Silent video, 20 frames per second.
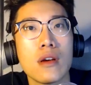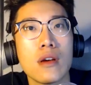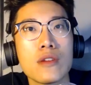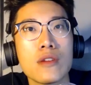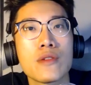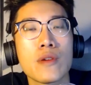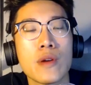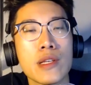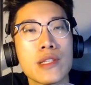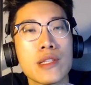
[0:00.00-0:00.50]

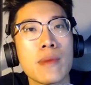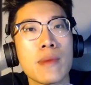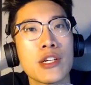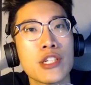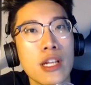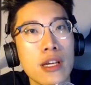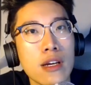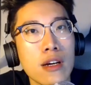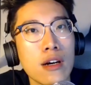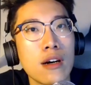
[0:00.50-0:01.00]
so it's
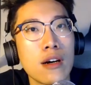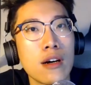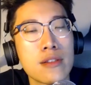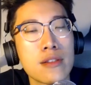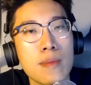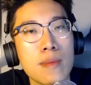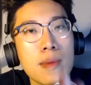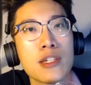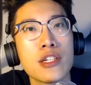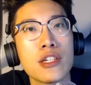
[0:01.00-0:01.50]

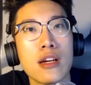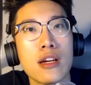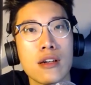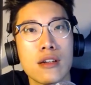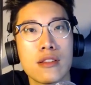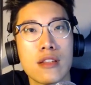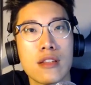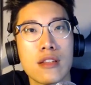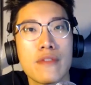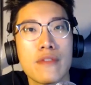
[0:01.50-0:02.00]
much like
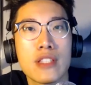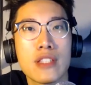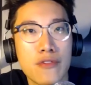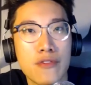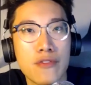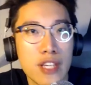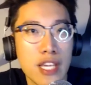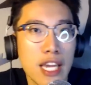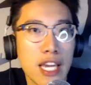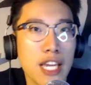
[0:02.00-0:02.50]
a
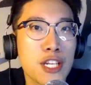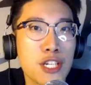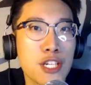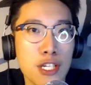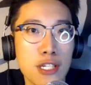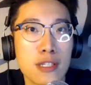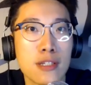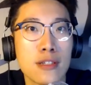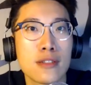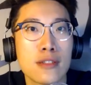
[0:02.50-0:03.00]

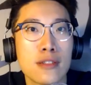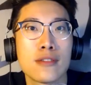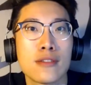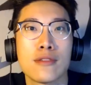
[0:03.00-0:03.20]
diversification,